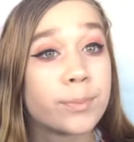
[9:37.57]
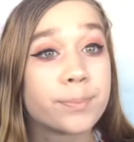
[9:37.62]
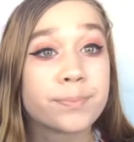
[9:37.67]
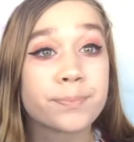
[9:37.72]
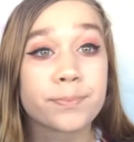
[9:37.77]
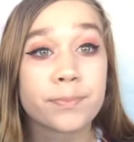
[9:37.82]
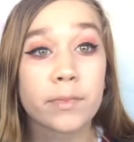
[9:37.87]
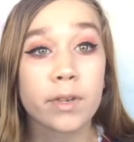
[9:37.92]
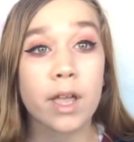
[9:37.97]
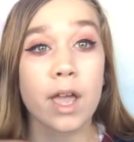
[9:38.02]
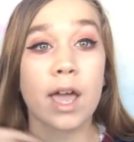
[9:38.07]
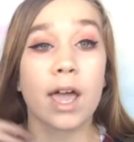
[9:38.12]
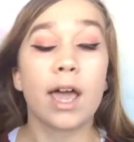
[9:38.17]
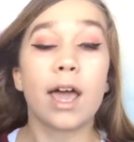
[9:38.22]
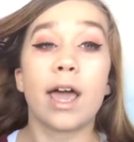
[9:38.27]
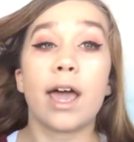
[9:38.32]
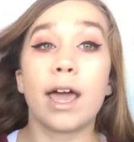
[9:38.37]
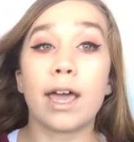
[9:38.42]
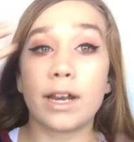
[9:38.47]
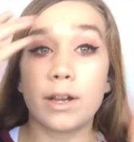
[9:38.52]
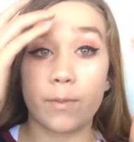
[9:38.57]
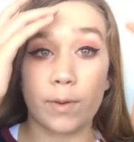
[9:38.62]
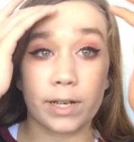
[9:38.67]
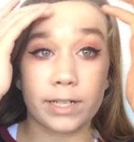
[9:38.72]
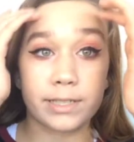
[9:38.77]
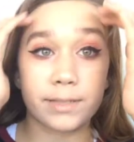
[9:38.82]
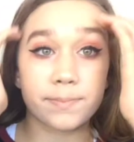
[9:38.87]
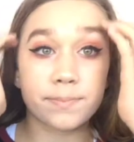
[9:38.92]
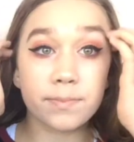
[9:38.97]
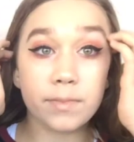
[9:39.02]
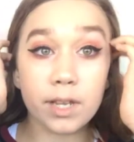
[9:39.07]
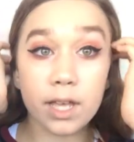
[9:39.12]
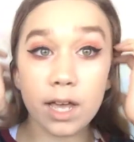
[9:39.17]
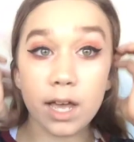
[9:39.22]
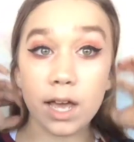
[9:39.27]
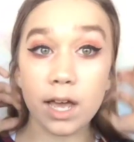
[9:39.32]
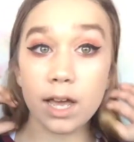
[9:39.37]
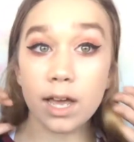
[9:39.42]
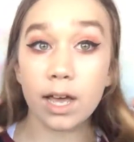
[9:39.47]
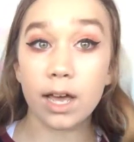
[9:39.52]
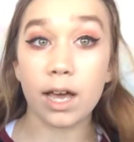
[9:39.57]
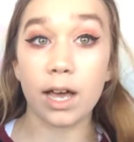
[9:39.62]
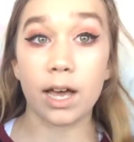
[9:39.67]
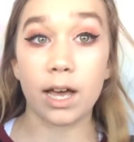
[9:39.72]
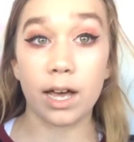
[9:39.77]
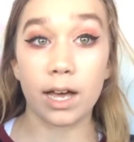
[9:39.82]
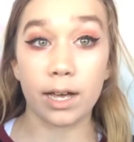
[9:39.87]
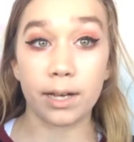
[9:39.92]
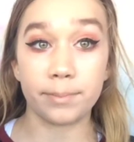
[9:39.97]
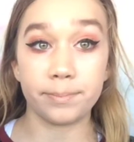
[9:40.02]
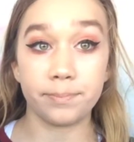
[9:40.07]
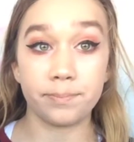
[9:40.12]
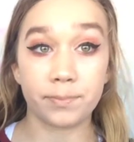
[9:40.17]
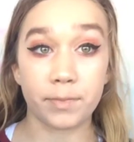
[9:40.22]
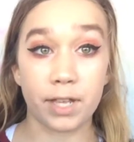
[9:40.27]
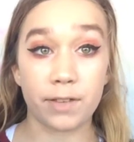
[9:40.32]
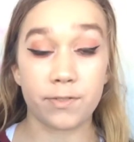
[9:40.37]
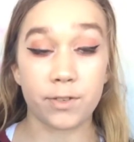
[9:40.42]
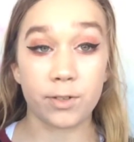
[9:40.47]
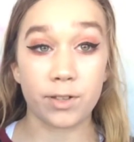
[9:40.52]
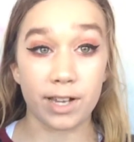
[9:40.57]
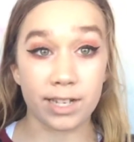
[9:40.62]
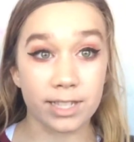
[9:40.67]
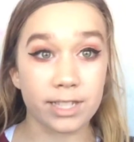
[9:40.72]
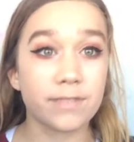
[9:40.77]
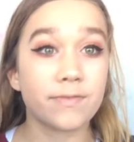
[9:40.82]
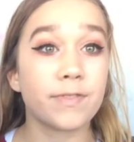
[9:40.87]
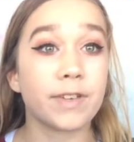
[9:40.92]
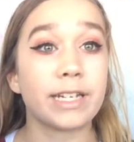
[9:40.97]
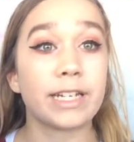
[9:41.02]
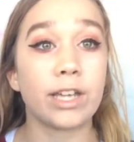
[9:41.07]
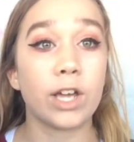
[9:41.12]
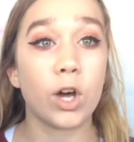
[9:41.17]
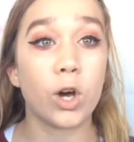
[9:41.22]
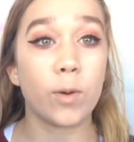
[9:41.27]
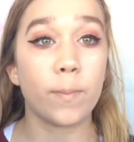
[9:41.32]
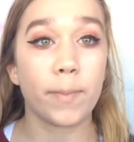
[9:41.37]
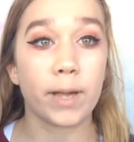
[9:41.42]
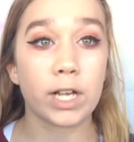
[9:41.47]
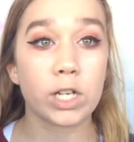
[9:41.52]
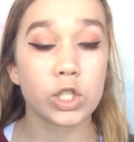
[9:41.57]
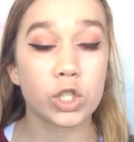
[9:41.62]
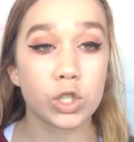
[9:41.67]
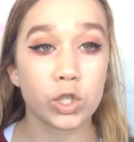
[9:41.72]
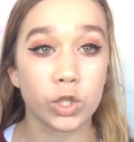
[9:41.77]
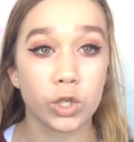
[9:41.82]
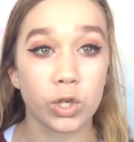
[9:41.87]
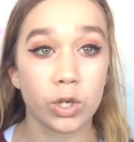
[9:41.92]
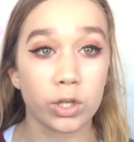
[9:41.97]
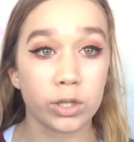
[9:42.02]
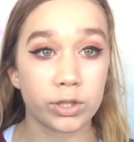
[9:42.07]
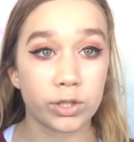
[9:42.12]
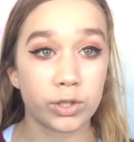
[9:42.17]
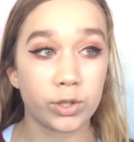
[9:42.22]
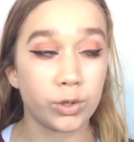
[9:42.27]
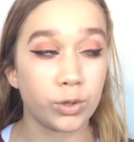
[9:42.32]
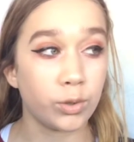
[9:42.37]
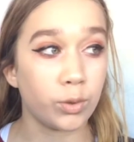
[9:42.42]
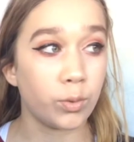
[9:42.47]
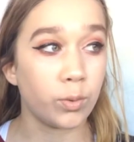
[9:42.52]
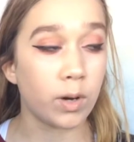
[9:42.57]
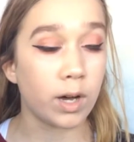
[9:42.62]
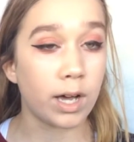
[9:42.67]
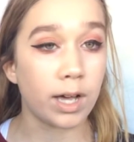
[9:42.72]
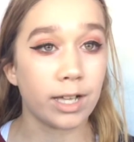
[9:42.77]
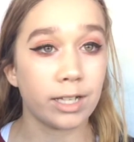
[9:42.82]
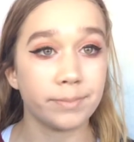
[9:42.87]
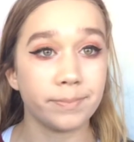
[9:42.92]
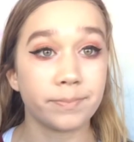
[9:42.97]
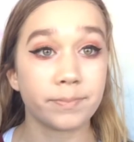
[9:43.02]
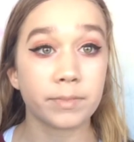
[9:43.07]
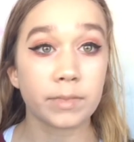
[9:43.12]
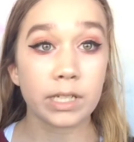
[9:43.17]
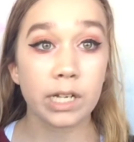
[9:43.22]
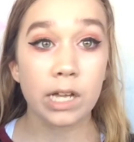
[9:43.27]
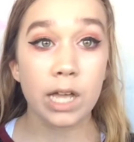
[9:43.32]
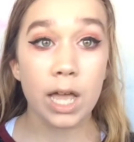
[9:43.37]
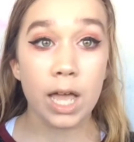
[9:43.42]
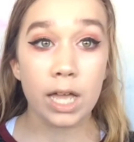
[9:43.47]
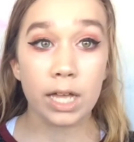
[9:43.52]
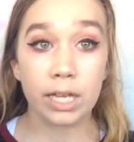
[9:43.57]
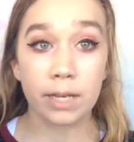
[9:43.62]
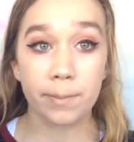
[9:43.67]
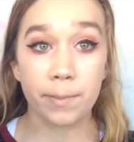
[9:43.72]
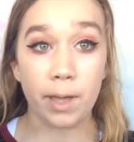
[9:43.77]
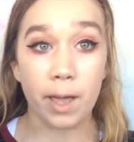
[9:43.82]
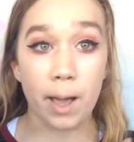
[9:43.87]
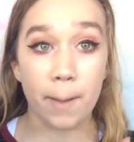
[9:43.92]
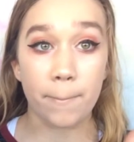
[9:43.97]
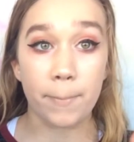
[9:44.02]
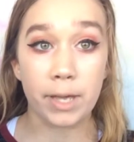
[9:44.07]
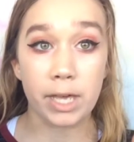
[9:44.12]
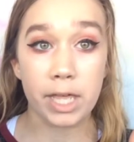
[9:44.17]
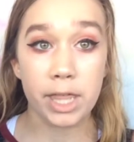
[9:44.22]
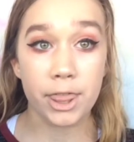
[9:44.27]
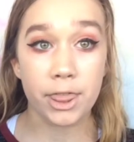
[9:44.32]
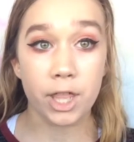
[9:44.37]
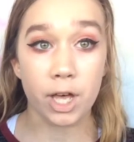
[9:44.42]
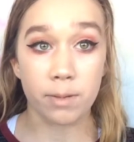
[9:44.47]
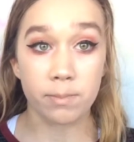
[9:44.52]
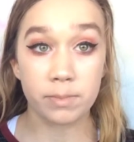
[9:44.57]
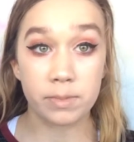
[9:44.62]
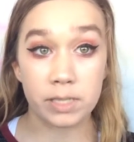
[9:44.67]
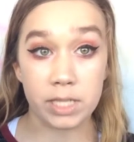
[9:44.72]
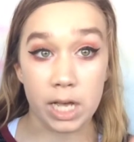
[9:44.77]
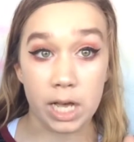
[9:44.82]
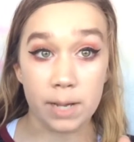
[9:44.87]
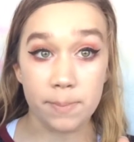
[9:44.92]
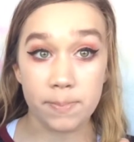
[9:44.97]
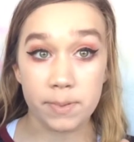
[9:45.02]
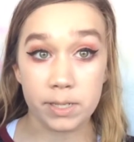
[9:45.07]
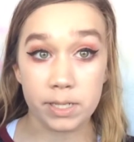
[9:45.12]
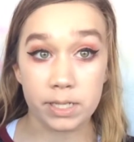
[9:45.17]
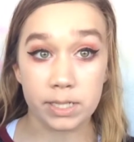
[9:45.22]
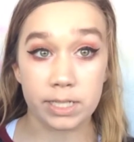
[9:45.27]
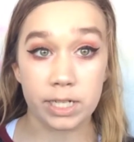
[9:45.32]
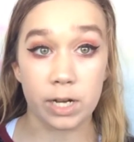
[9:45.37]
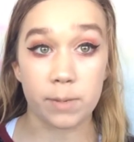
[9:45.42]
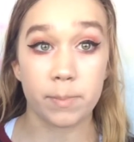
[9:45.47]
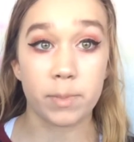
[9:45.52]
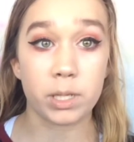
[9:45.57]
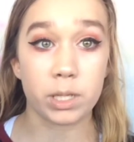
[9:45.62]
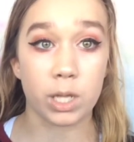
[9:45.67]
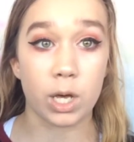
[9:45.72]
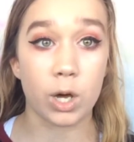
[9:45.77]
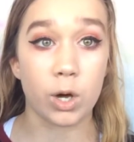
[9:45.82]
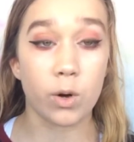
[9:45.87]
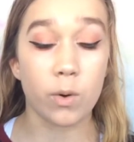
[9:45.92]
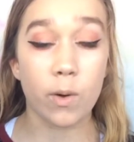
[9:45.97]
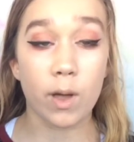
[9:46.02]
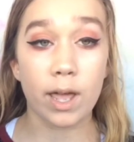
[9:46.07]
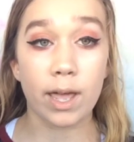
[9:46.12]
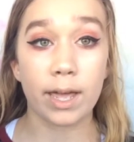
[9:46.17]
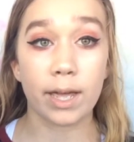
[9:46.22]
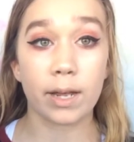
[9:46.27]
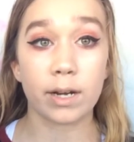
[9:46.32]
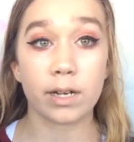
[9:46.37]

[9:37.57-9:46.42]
anyways, if you like this video, make sure to give me a big thumbs up down below, and